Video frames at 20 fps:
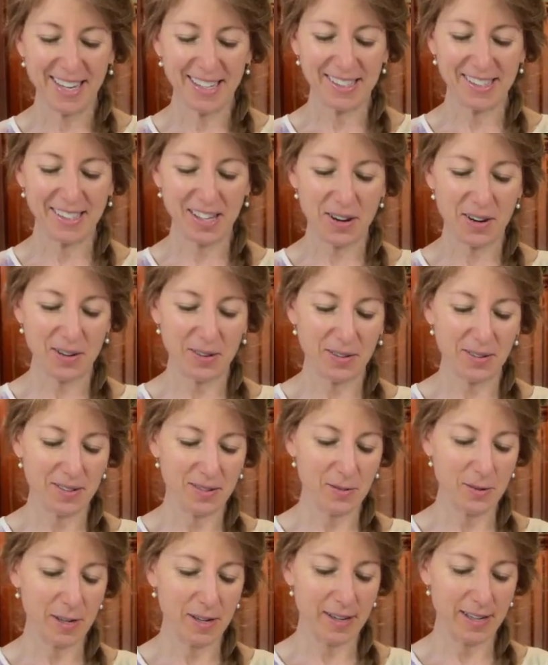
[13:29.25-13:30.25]
So
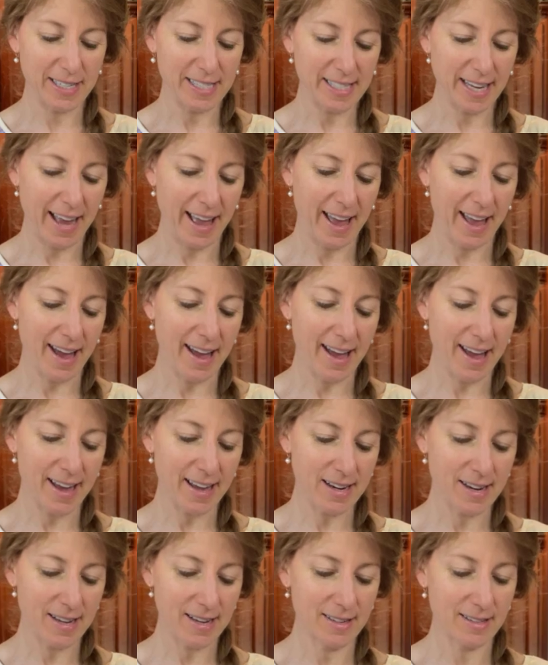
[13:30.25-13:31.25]
we're going to
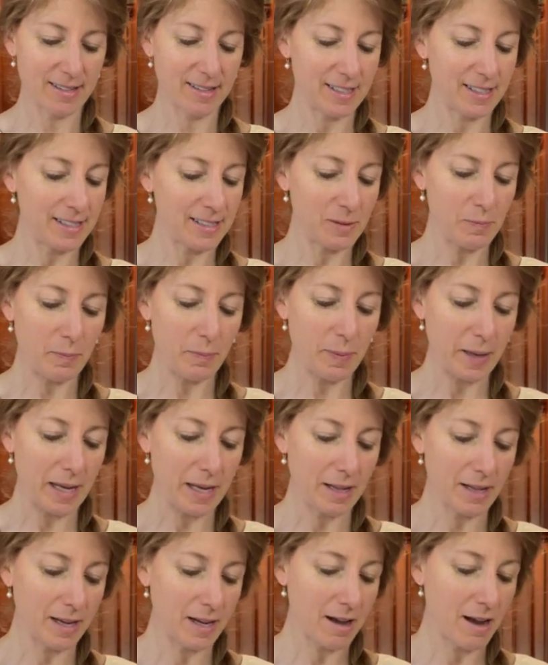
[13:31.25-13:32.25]
add, just
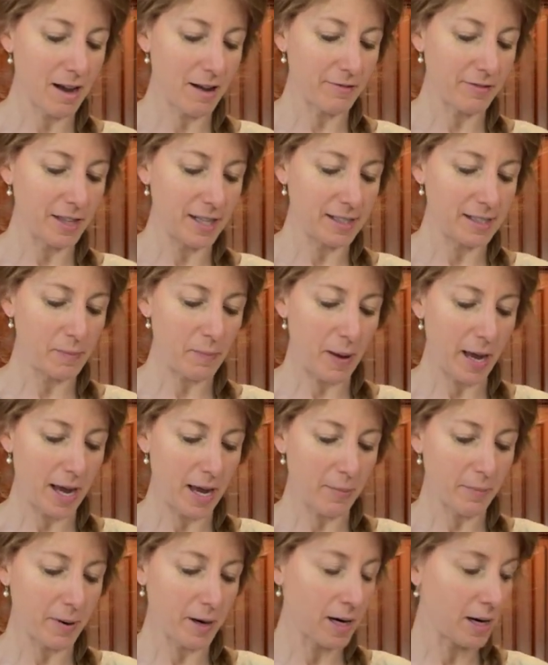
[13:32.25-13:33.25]
peeling off this
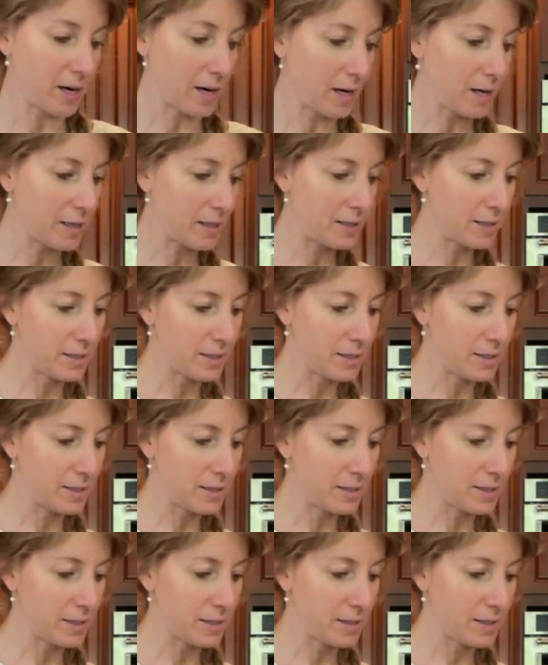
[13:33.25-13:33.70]
paper.